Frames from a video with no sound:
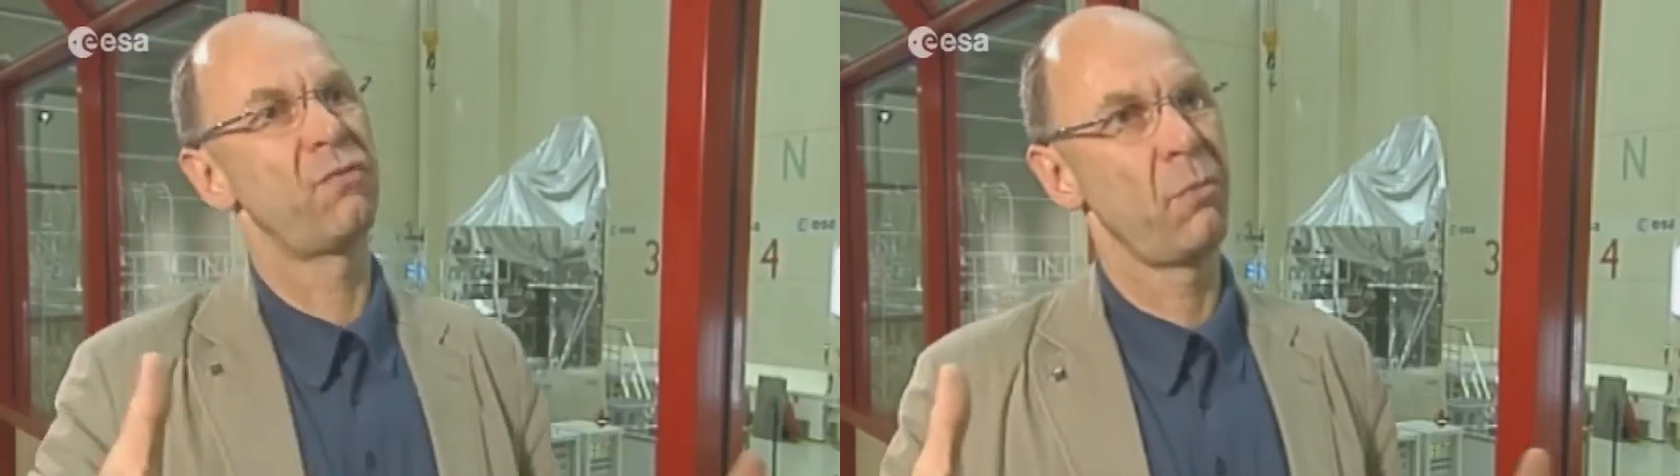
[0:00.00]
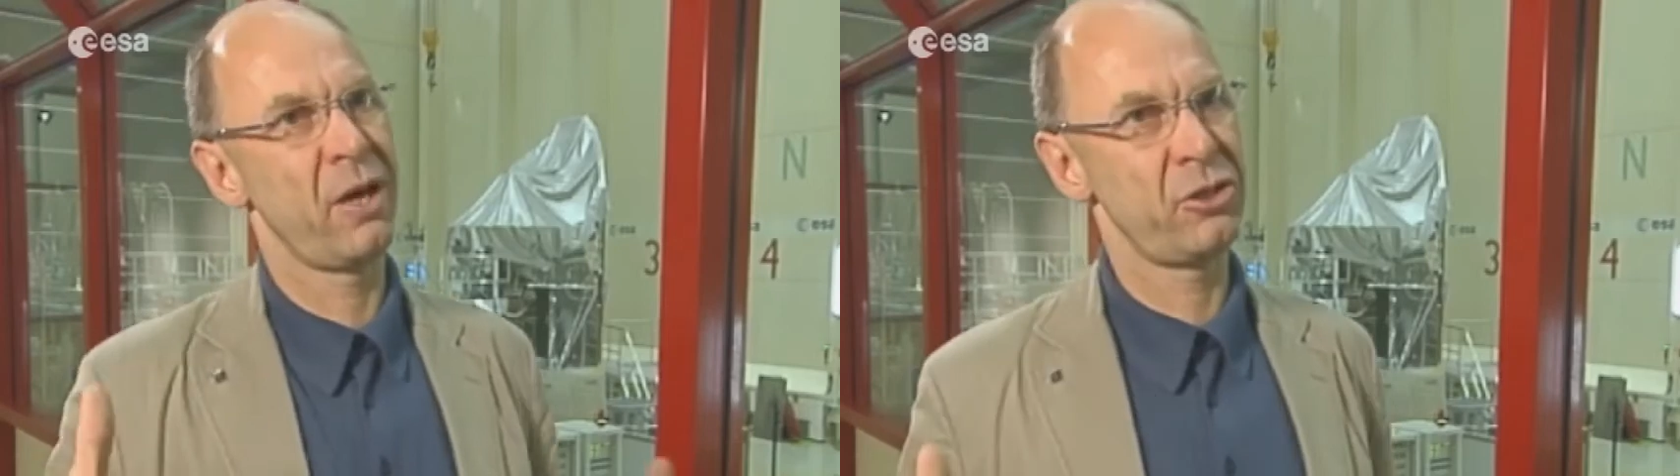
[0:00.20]

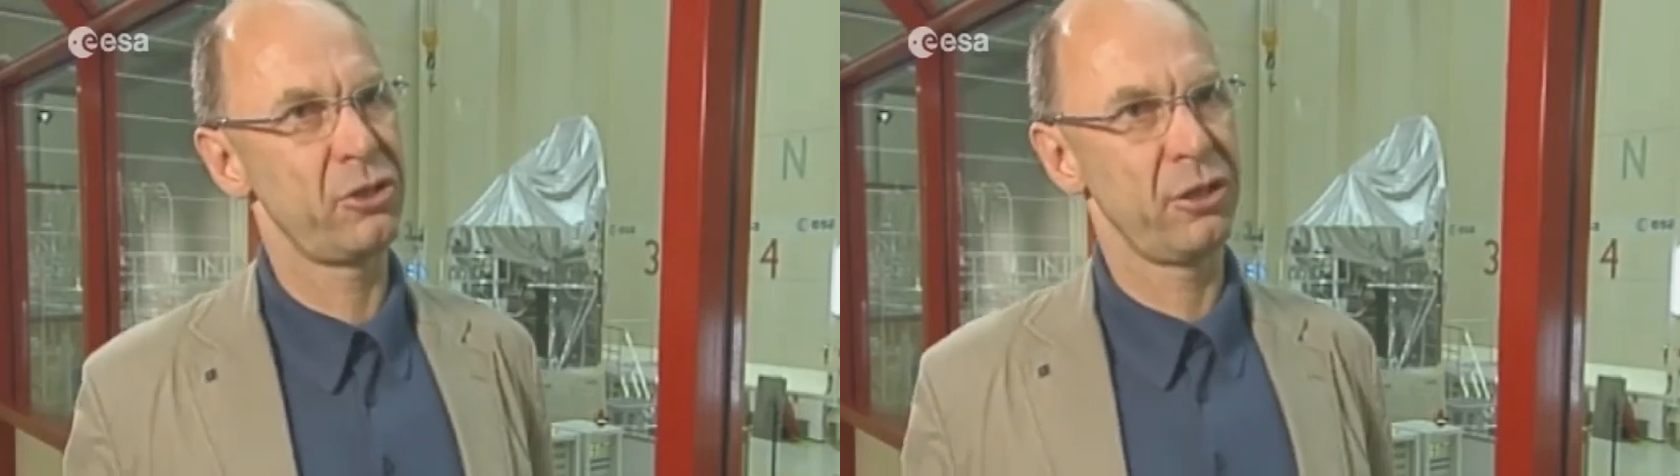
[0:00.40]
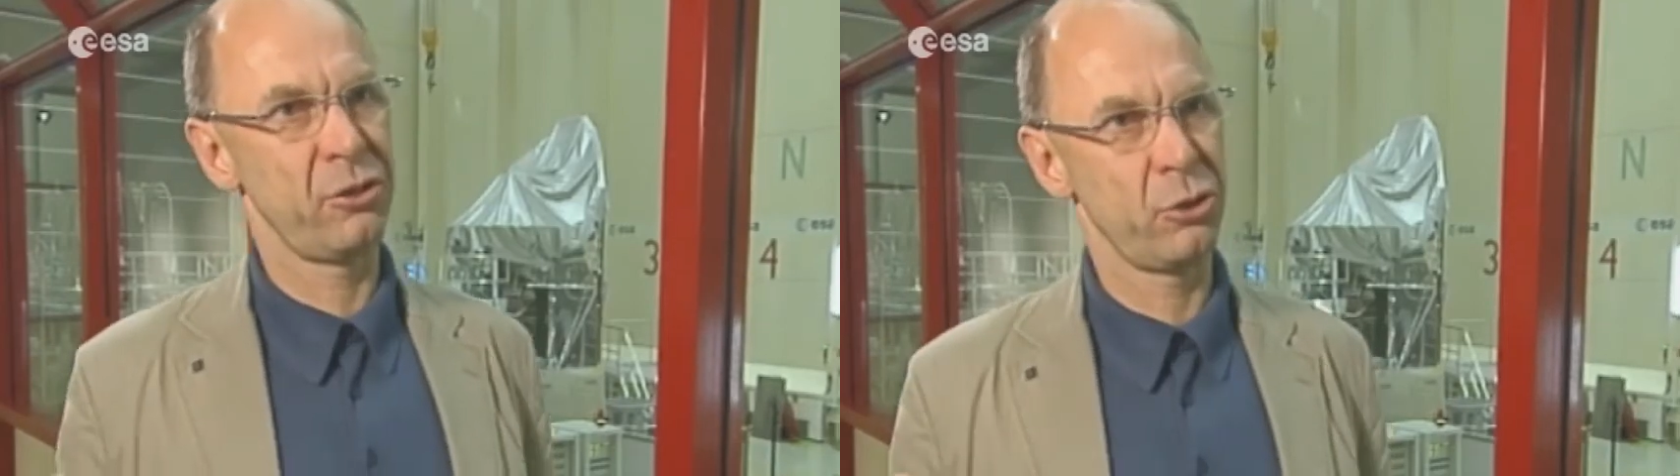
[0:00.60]

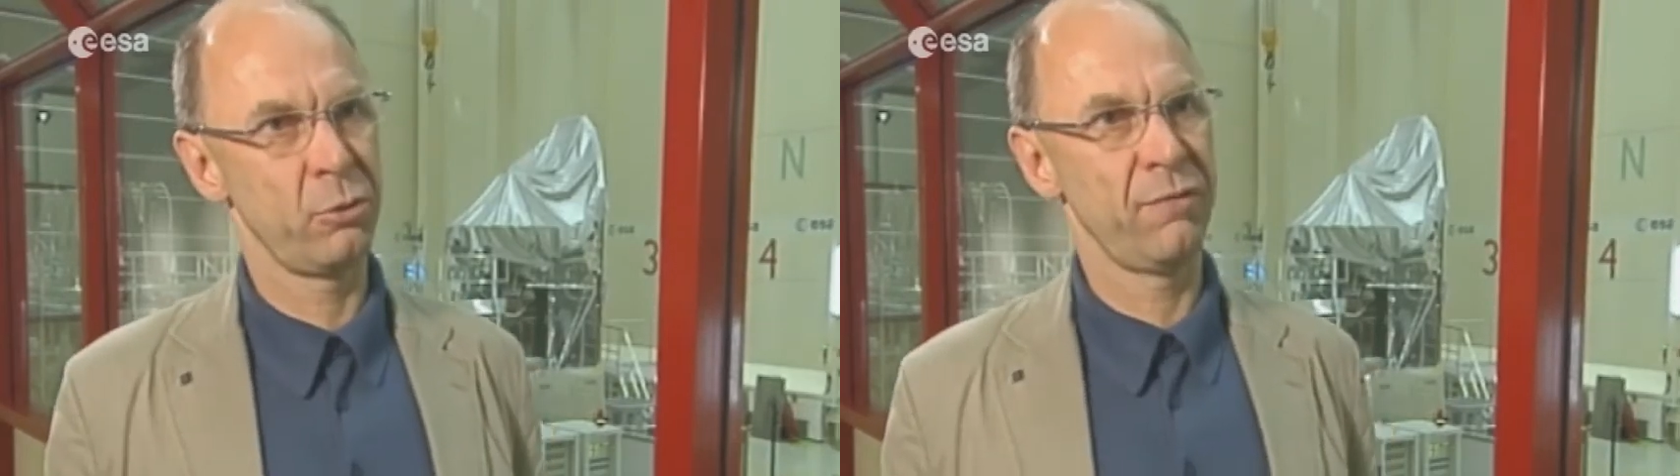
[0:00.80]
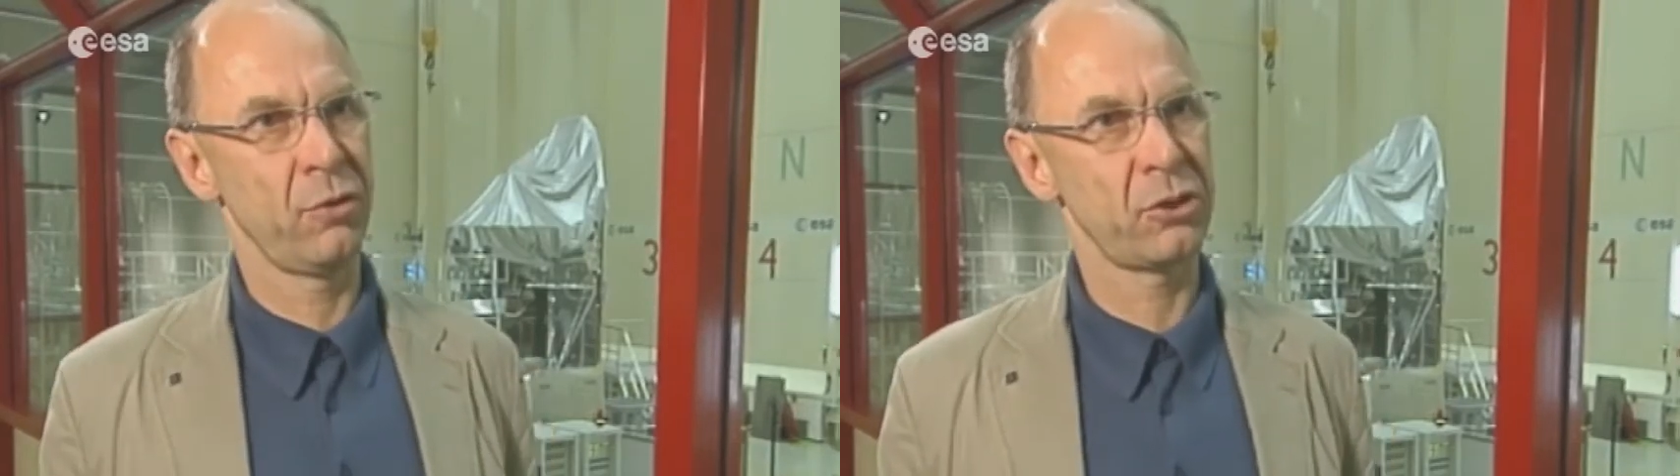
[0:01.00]
formation in the
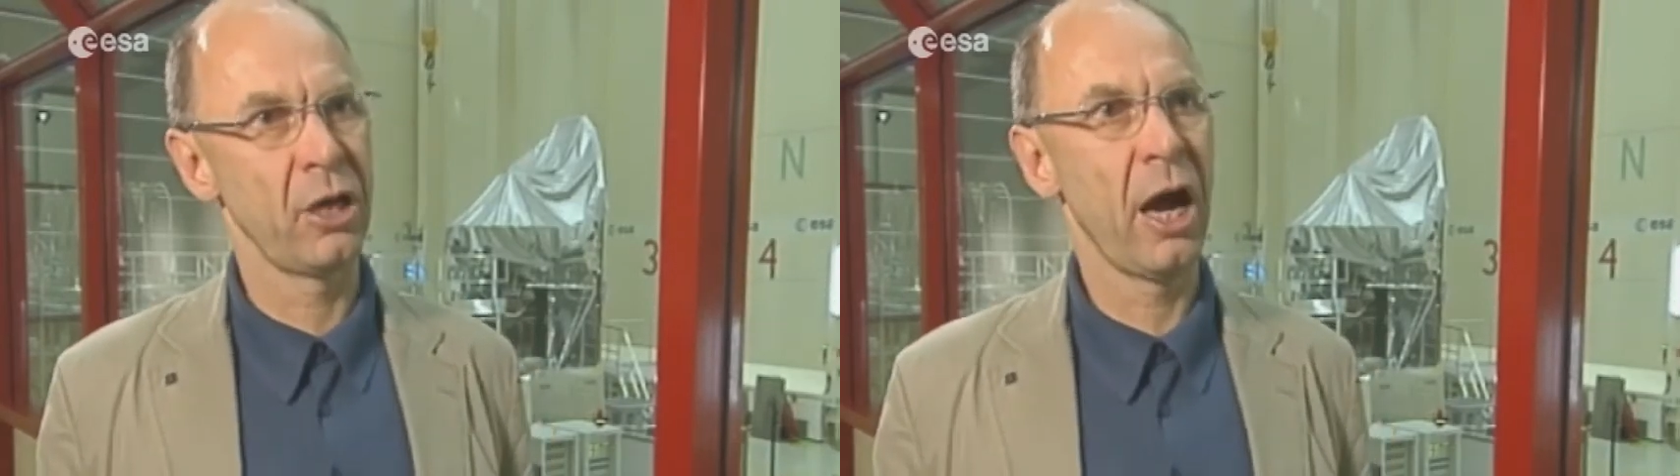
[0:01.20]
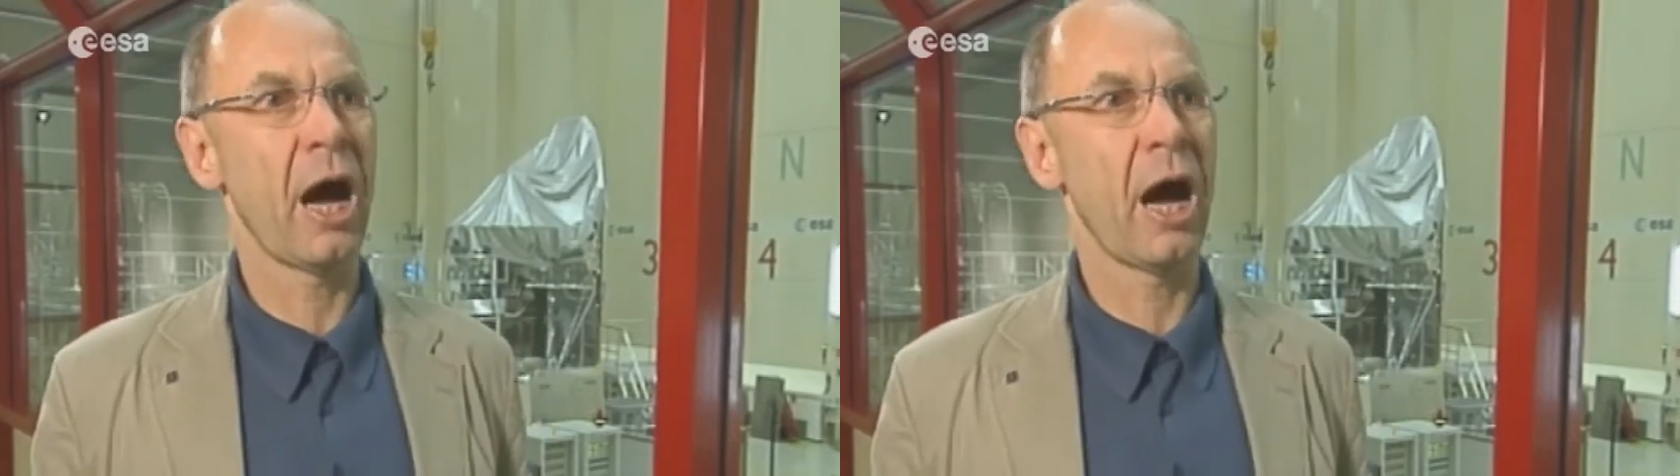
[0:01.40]
universe.